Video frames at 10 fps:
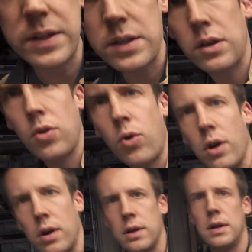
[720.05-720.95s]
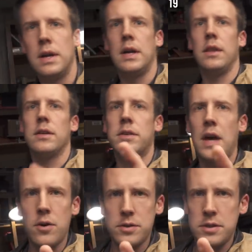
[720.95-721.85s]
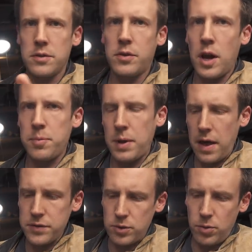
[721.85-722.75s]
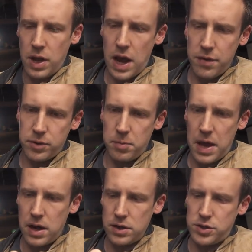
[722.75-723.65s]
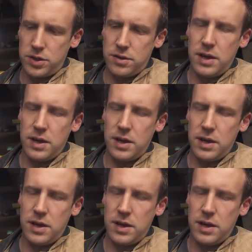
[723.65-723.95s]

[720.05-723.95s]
let's ignore the thousands of cut paths that we have to manage